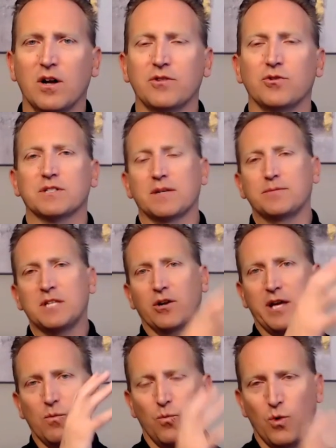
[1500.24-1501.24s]
got through this. I keep saying,
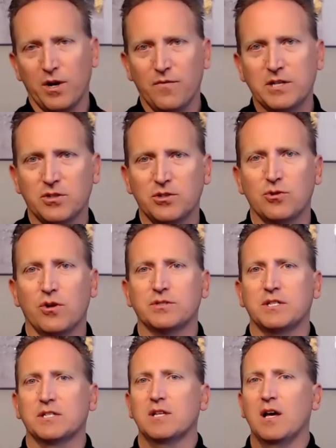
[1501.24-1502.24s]
okay, one advisor can do all these
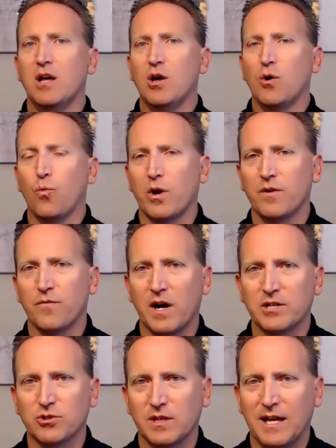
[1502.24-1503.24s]
things. One
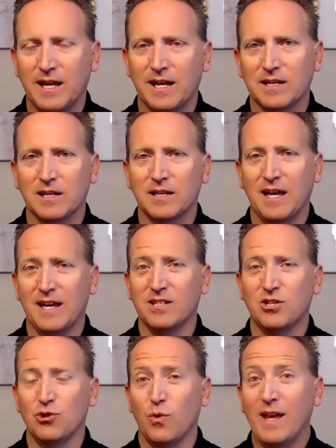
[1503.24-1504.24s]
advisor
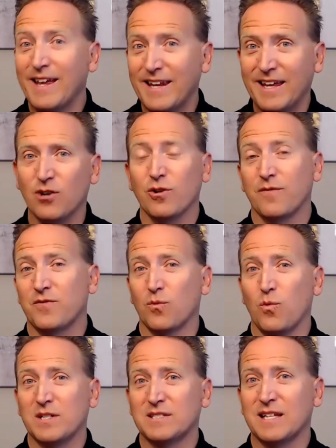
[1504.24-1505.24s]
can't do any, or if the
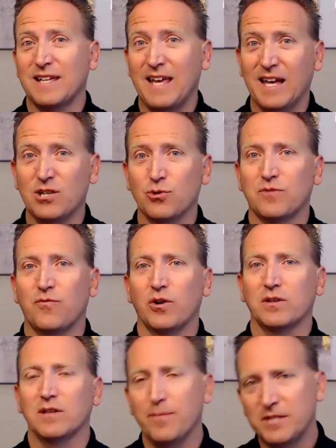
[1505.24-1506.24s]
ones they can do, it's
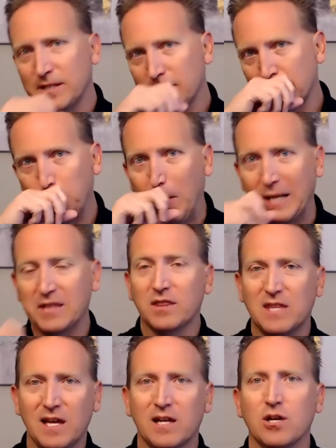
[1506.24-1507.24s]
very limited. And you might
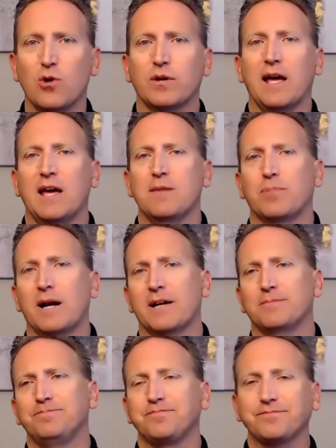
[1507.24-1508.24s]
think, okay, hey,
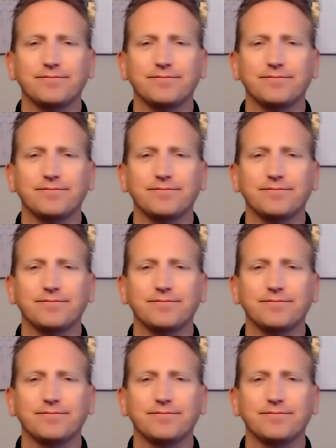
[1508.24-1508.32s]
Brad,